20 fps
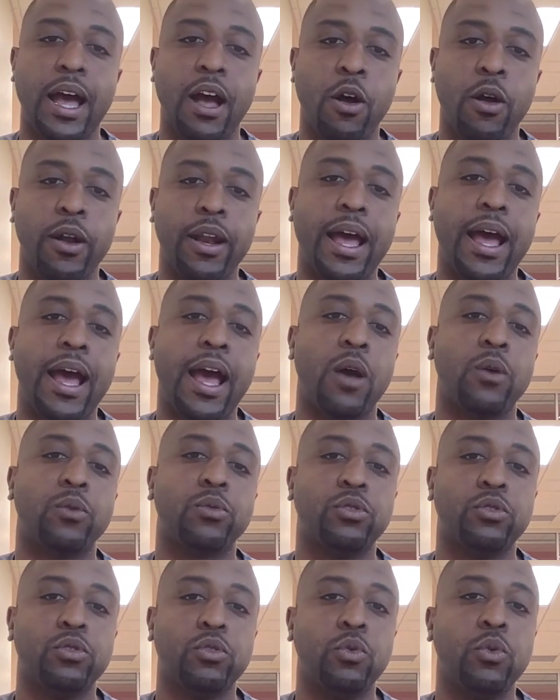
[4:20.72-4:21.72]
on
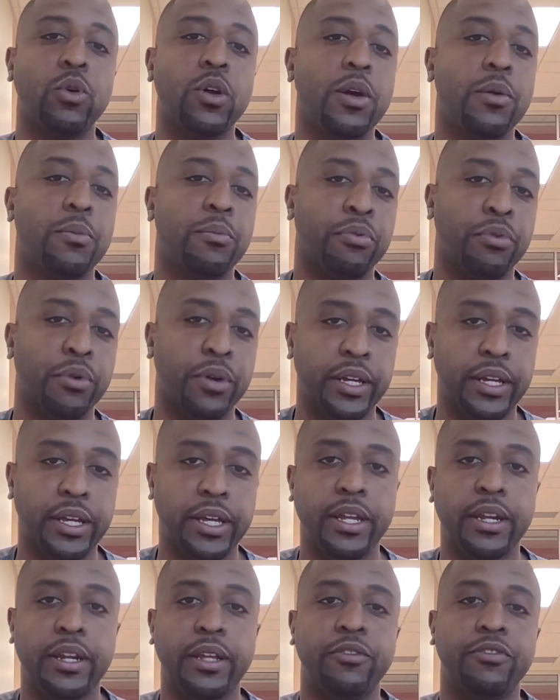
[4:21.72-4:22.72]
how to bring
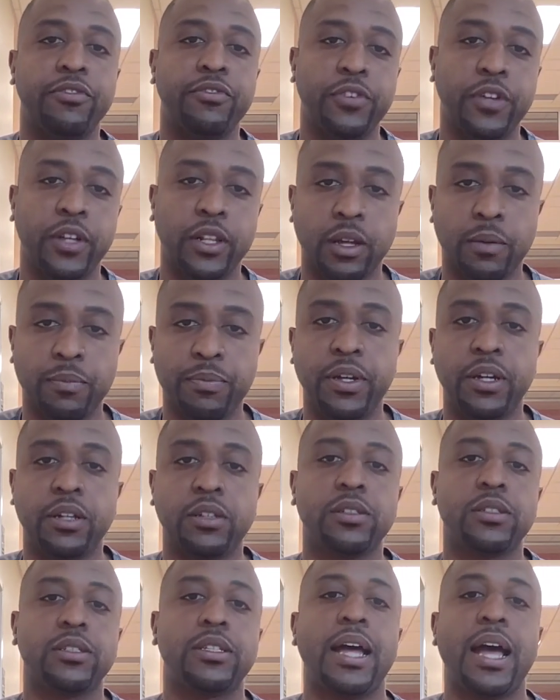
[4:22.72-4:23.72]
in and fill up their
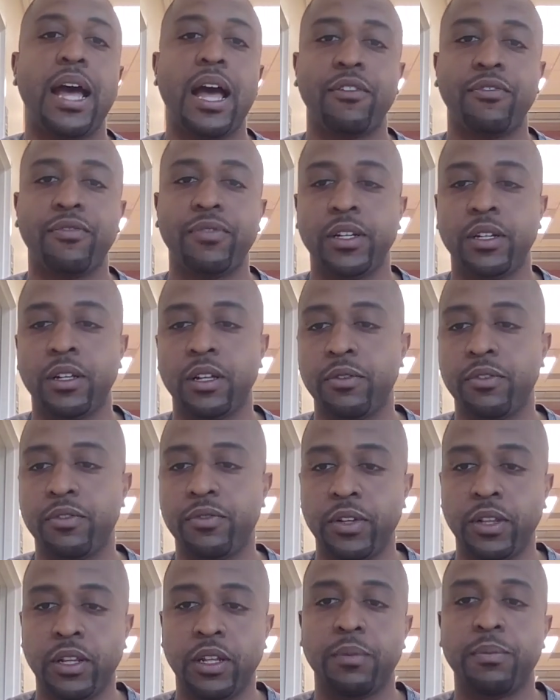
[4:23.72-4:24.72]
staff,
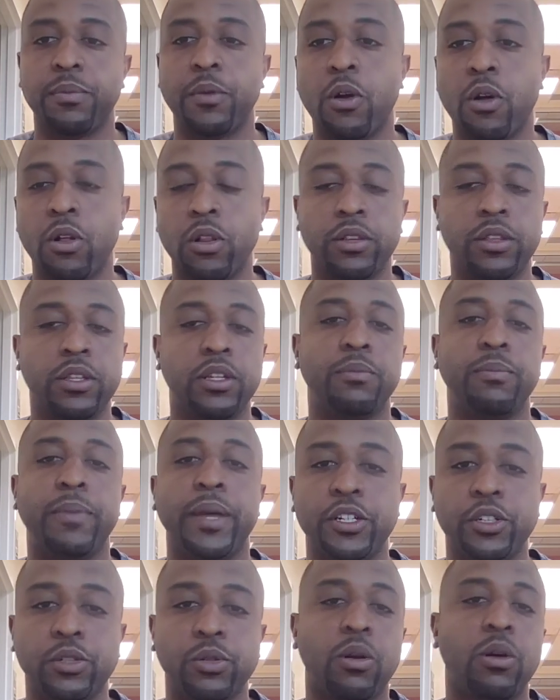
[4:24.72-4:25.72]

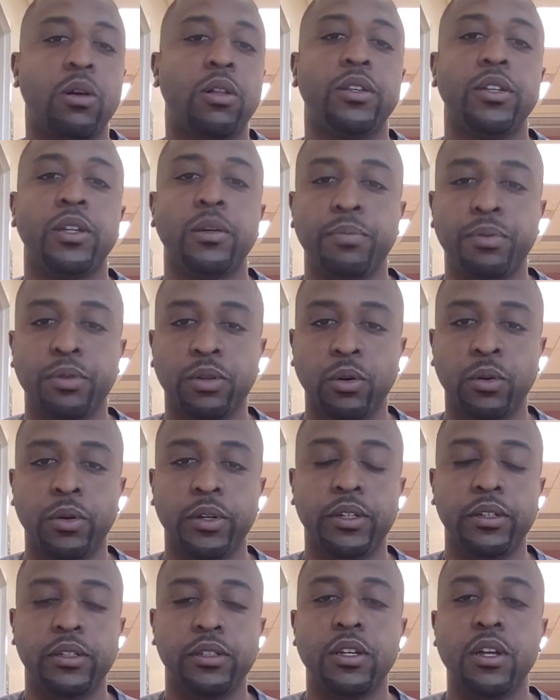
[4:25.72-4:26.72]
make sure all the
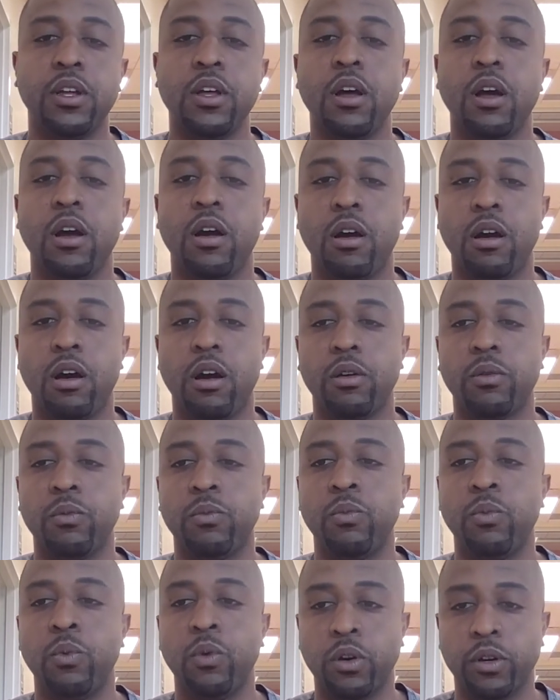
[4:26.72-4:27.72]
employees
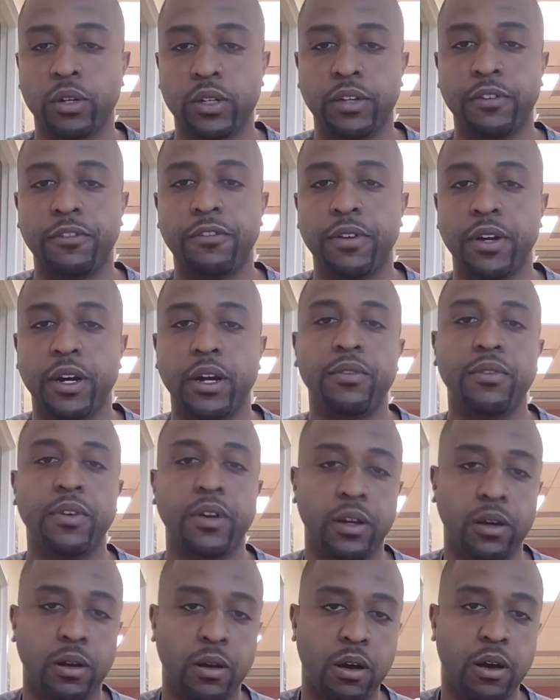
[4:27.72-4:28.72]
are working very,
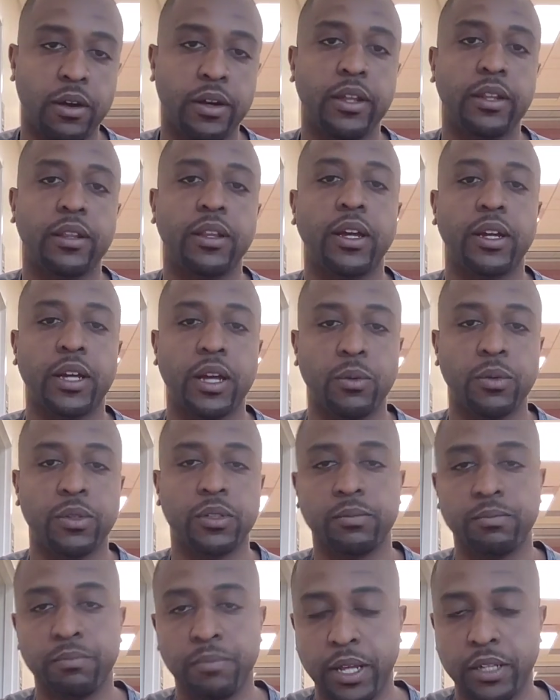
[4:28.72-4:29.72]
very hard. And like I
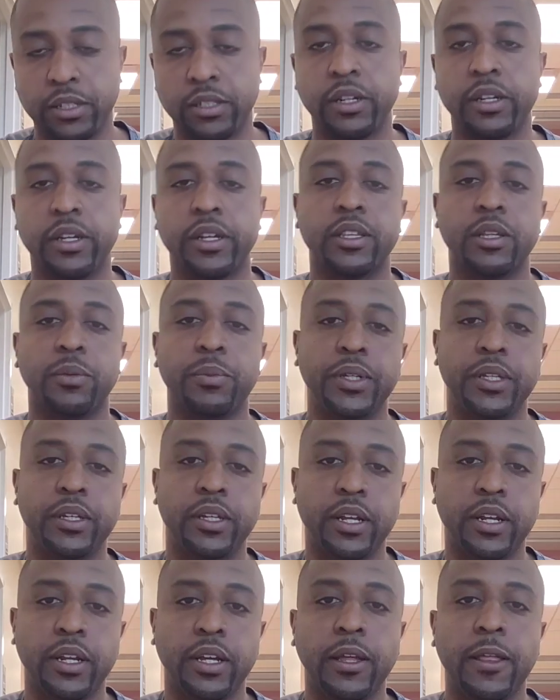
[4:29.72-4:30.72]
was mentioning at the
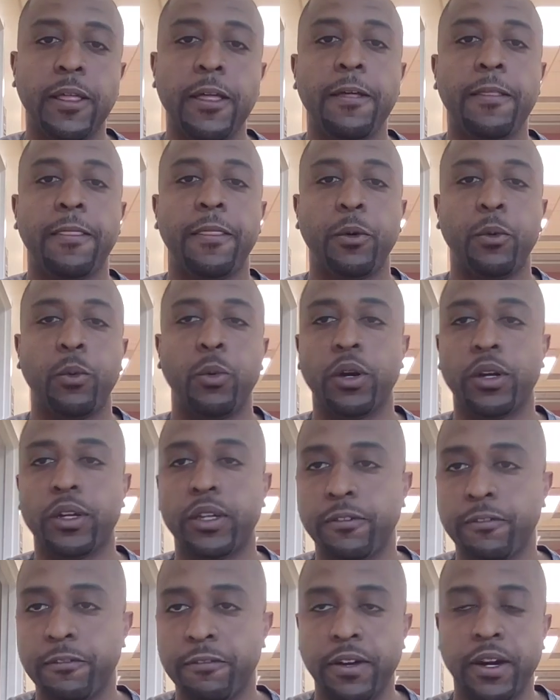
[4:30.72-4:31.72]
beginning, they're
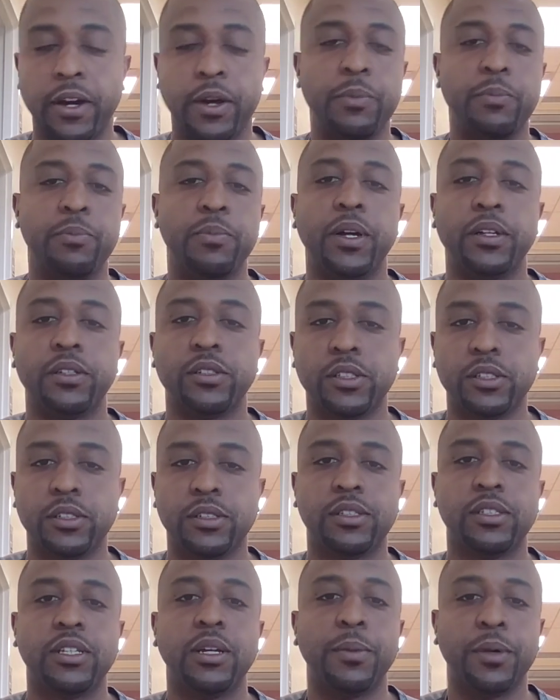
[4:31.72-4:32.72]
working very much
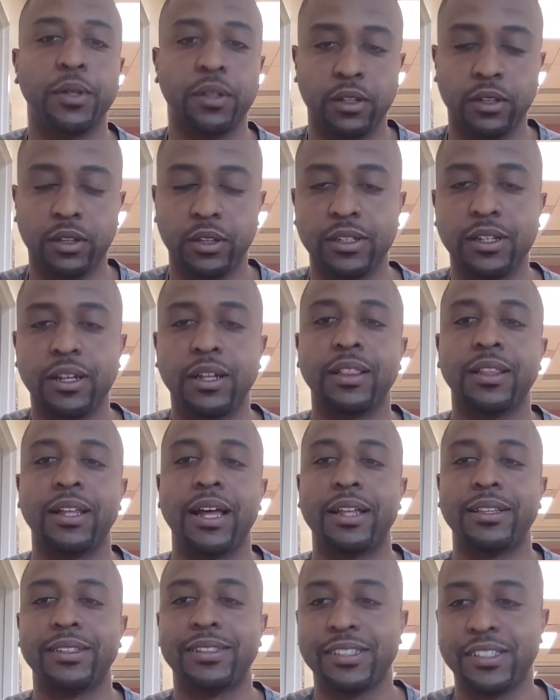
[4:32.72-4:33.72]
similarly, a
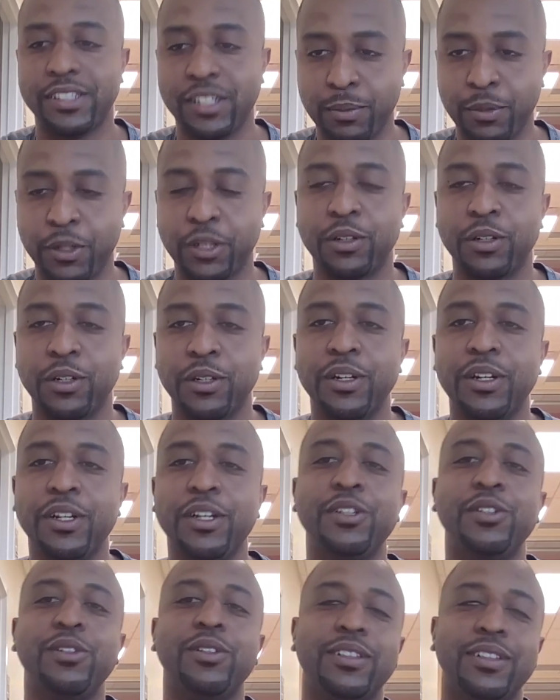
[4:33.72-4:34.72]
lot
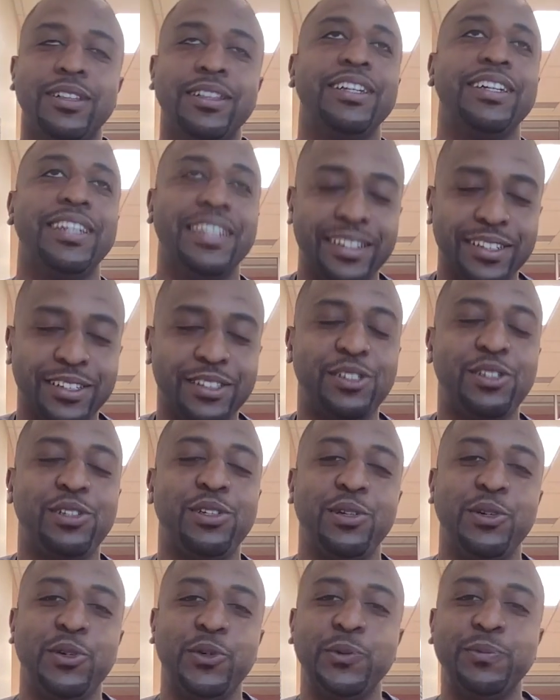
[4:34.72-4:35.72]
similarly
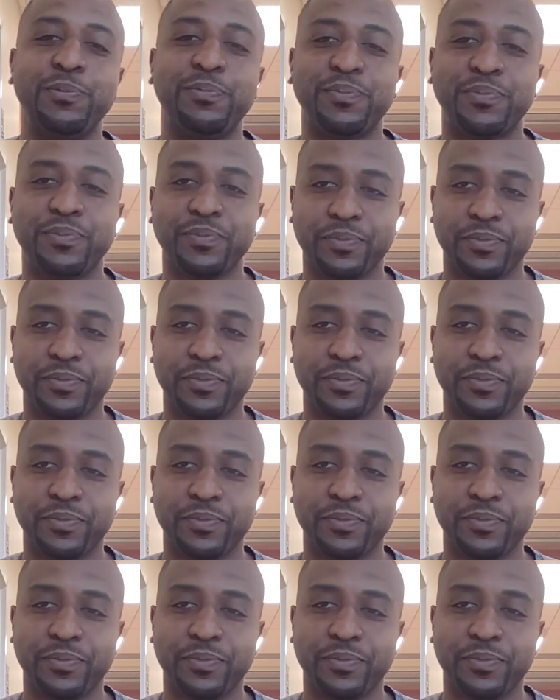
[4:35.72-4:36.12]
to